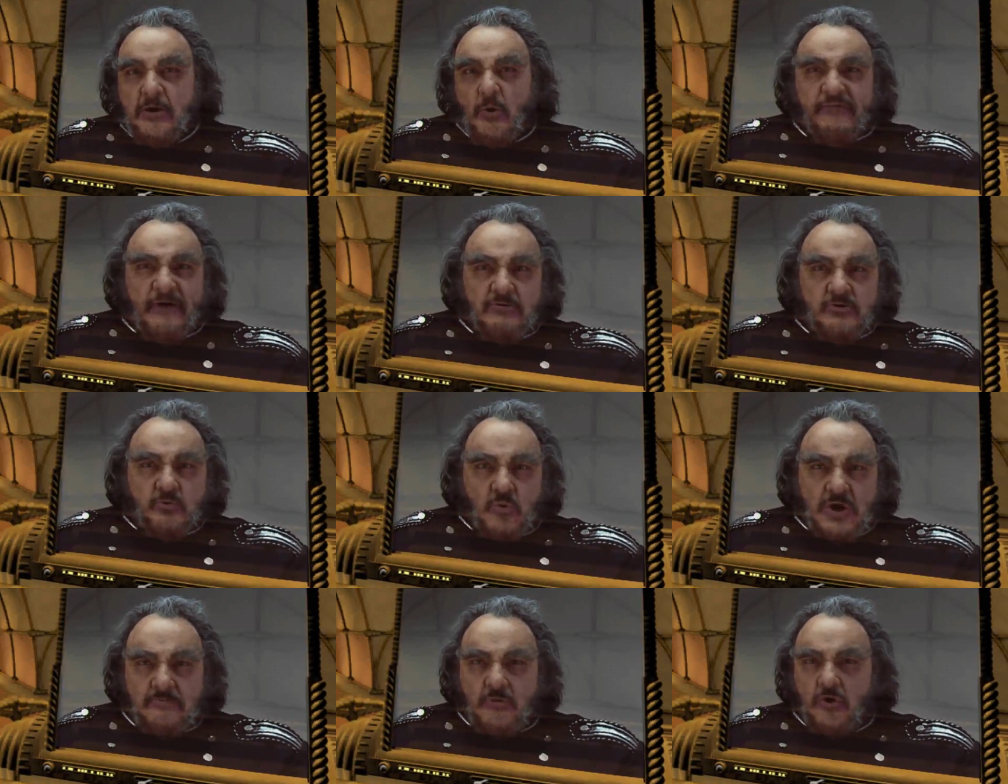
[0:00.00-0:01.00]
We found
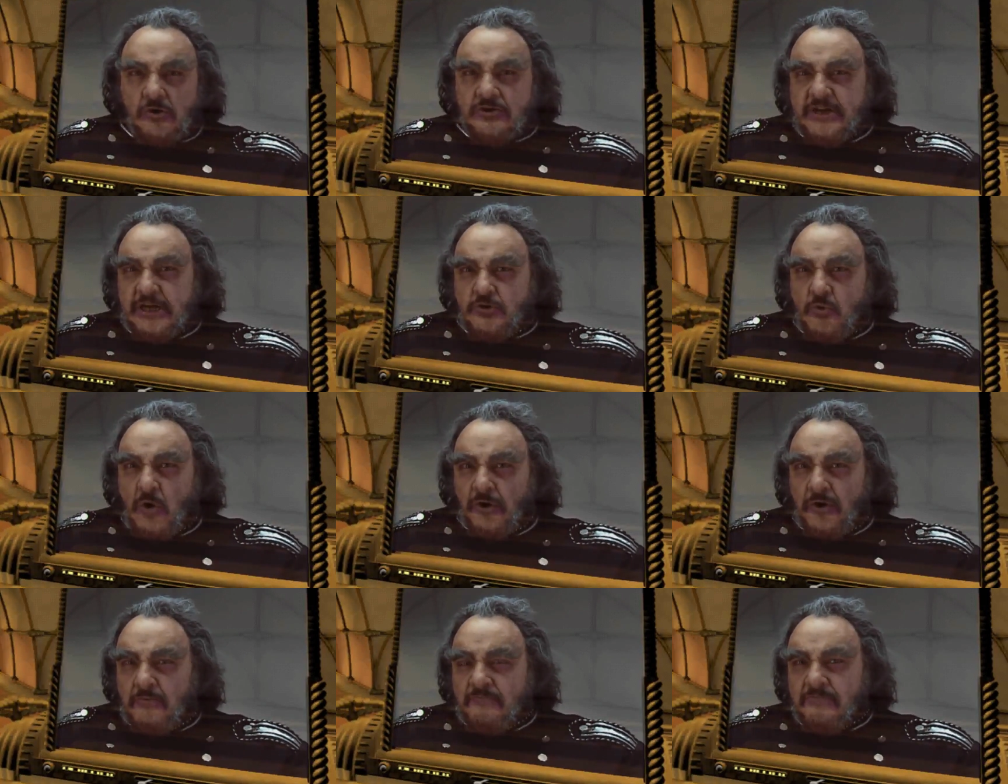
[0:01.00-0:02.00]
worm hooks near
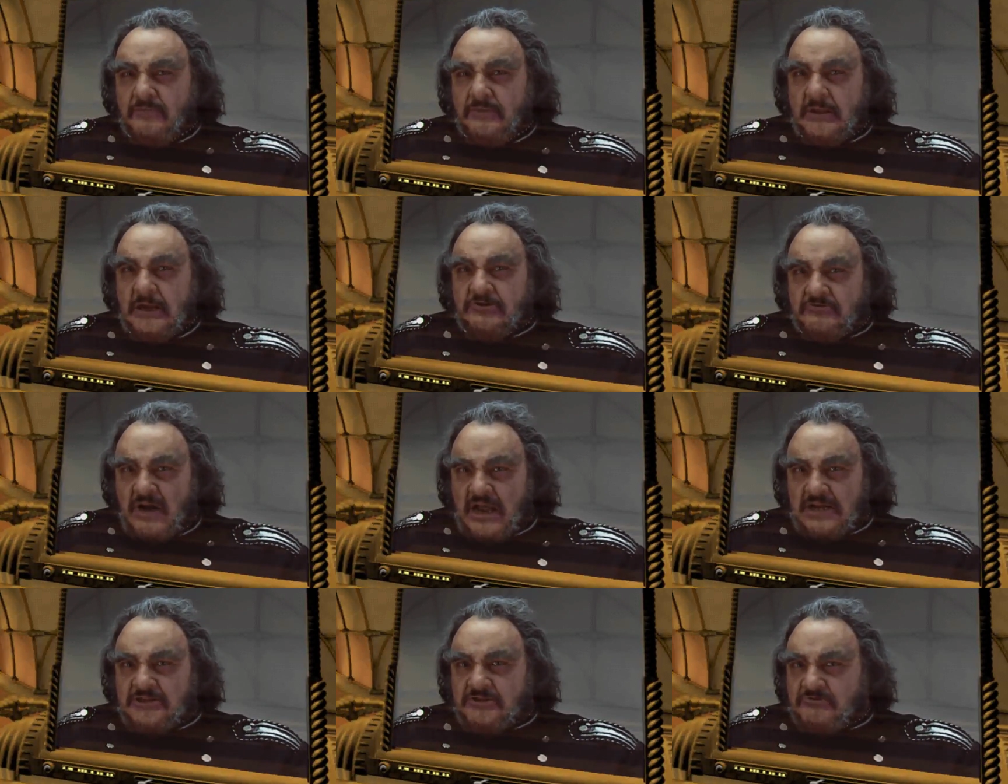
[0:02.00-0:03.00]
Tuono,
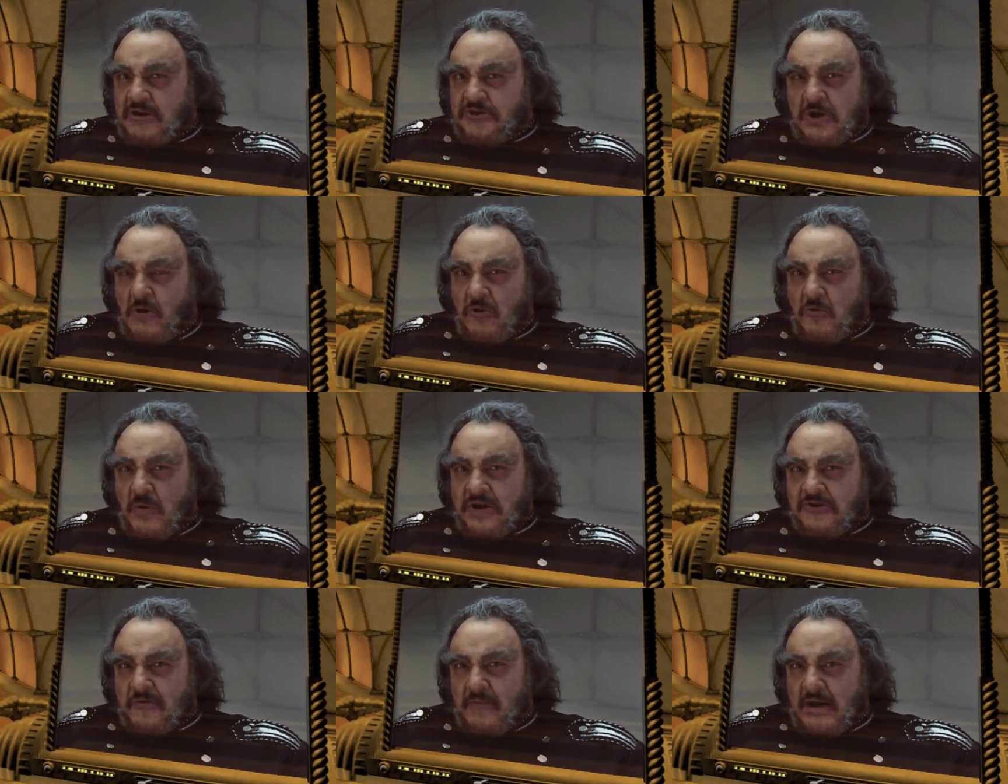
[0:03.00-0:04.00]
tracks stretching all the way
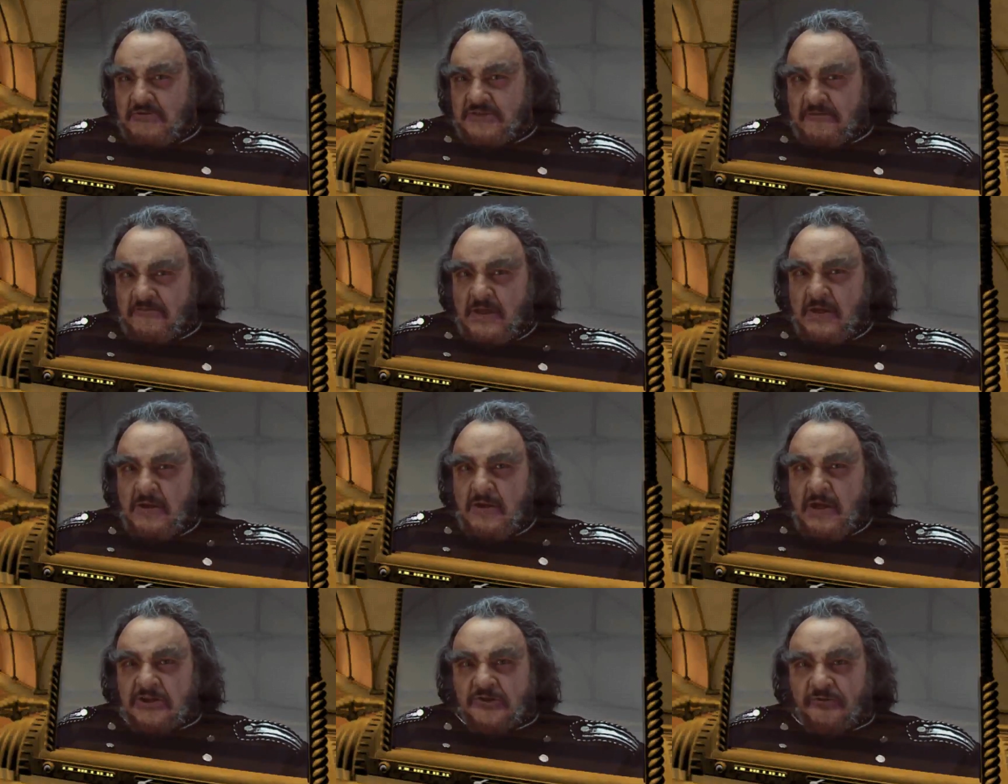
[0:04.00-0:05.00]
to the mountain.
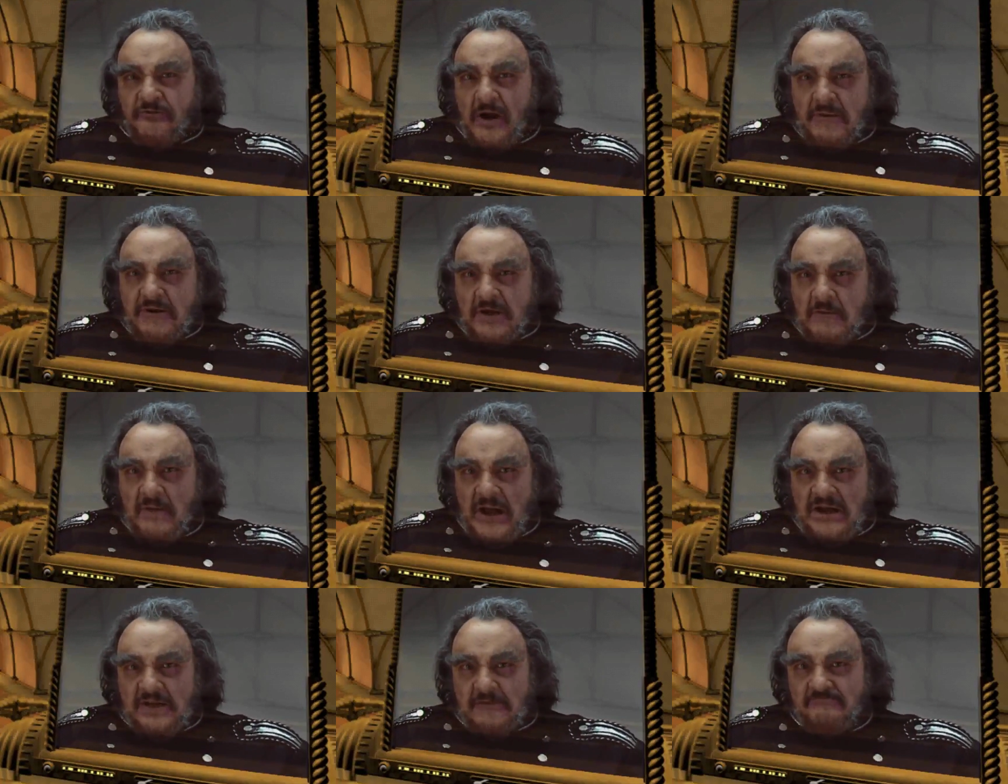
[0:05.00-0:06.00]
It's Fremen,
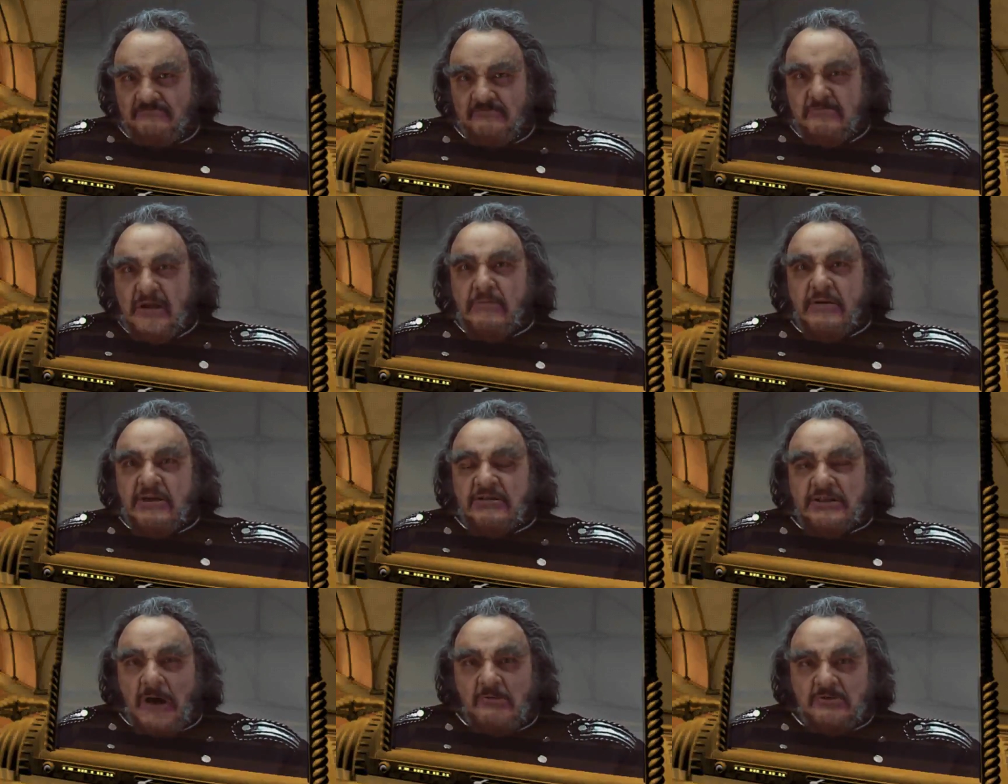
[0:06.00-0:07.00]
Commander. Maybe
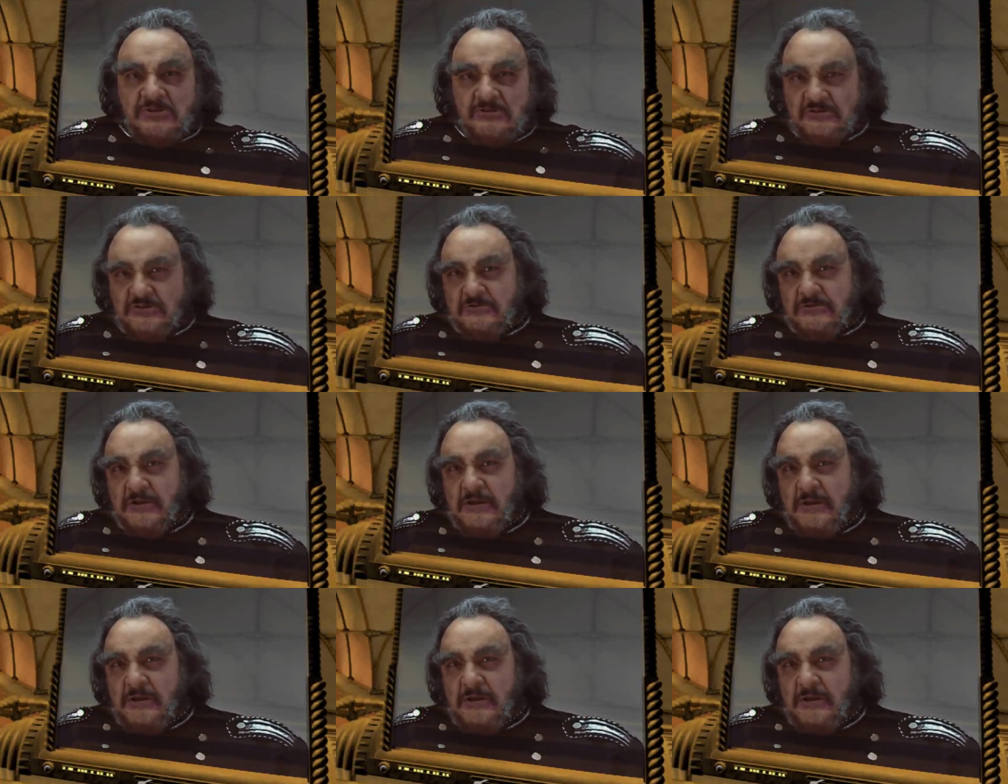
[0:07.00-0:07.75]
thousands.